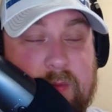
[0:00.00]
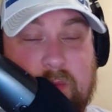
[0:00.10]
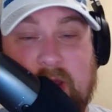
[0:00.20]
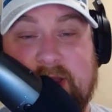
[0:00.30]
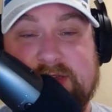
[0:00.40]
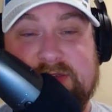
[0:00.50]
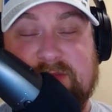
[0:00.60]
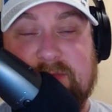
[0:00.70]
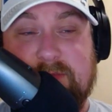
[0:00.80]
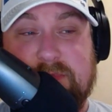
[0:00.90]
Reich's
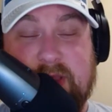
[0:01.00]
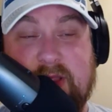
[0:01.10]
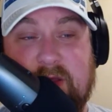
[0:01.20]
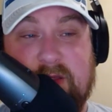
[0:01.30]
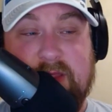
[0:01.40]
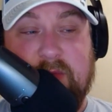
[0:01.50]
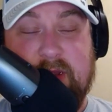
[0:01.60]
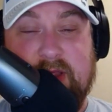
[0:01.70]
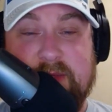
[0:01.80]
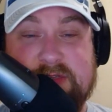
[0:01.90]
play calling when
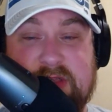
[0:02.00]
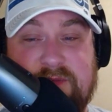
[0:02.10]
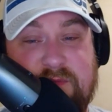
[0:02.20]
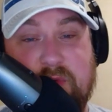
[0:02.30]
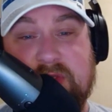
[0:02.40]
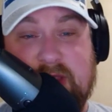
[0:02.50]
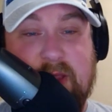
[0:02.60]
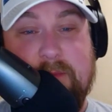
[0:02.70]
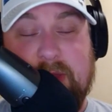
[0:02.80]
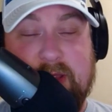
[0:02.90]
it comes to the fourth
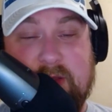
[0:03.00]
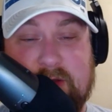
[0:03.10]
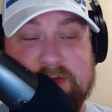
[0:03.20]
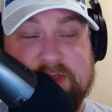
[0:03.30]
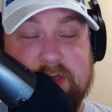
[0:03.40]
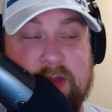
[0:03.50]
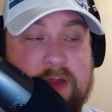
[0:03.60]
down play calls.